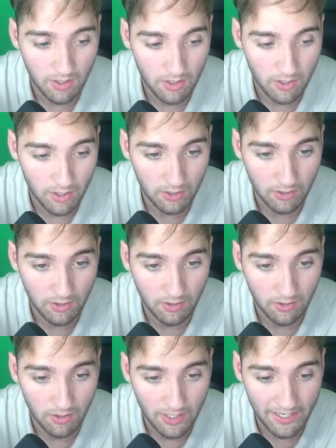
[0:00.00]
are
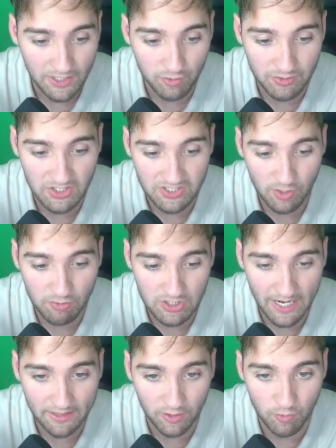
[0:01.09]
actually sell
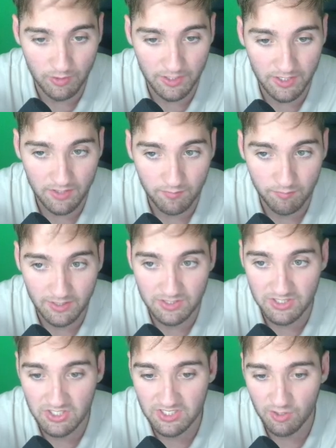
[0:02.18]
side liquidity, because
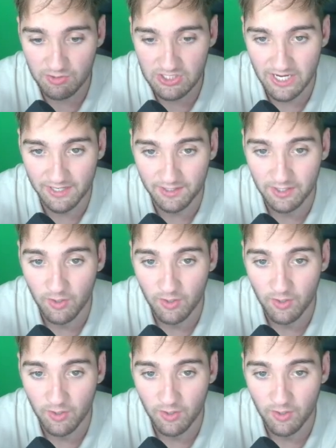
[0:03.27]
it's sell side.